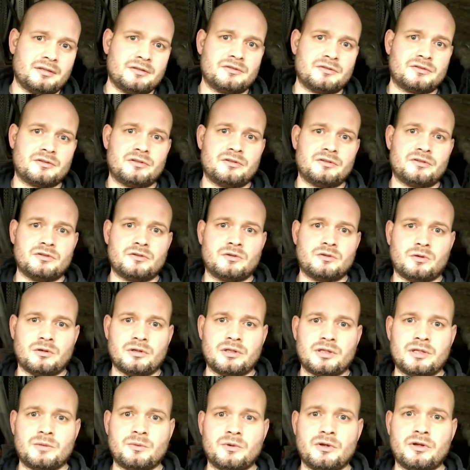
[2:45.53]
who's going to do
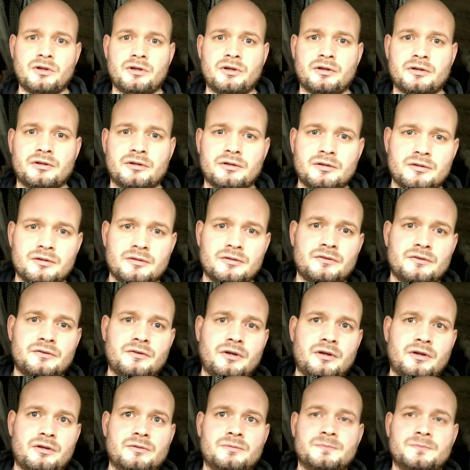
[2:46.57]
quality work.
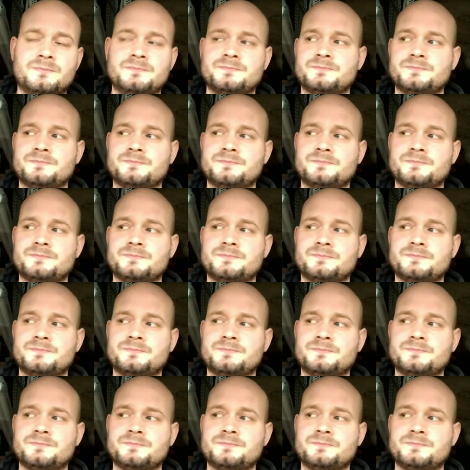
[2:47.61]
So,